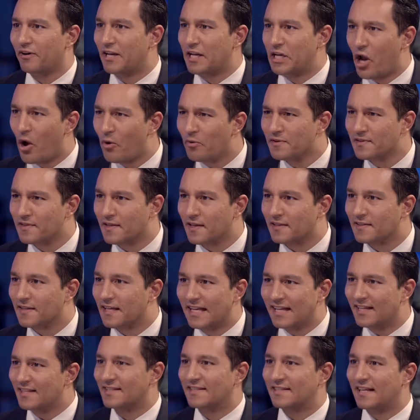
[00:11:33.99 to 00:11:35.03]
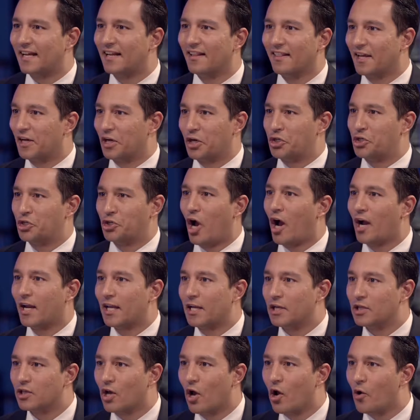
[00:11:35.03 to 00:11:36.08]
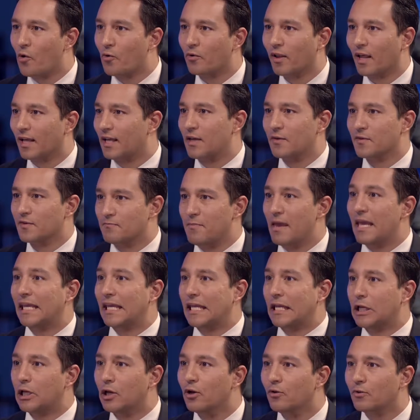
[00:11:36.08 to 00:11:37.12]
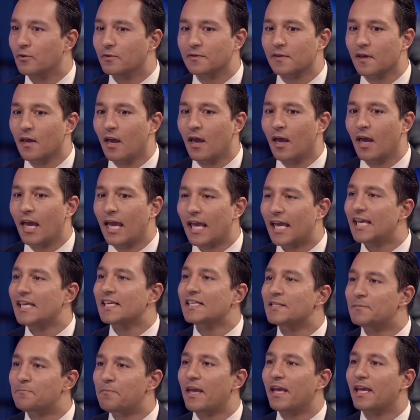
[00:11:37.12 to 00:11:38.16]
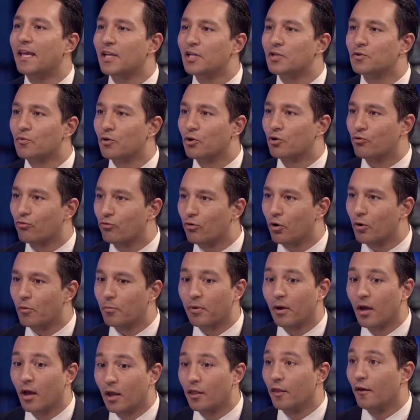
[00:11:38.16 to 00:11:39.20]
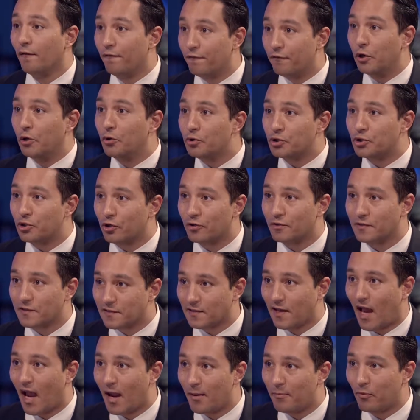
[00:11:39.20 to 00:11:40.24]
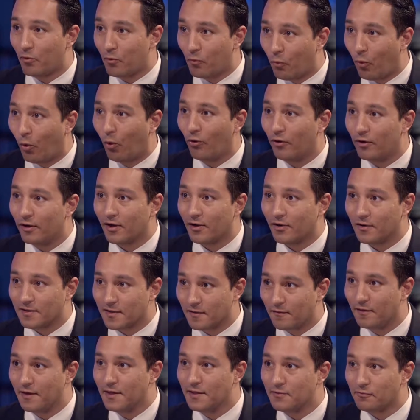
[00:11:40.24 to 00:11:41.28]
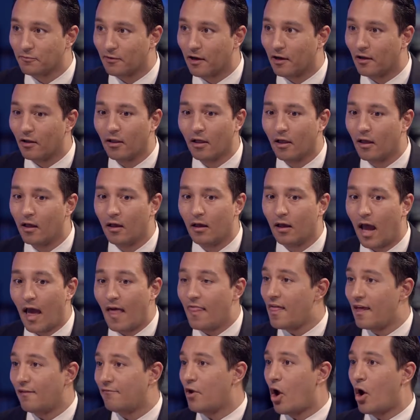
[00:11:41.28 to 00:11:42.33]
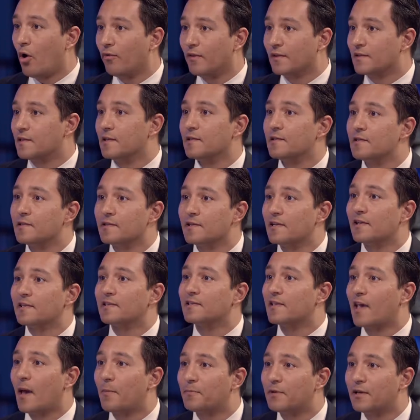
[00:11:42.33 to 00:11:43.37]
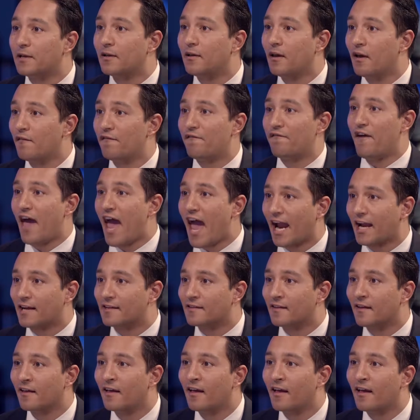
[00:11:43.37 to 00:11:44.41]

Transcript: already knows this. He didn't say it in like a shocking tone, like he was making news. He's speaking to a group, the future cyber warriors of Israel, and they know this. This is an accepted fact.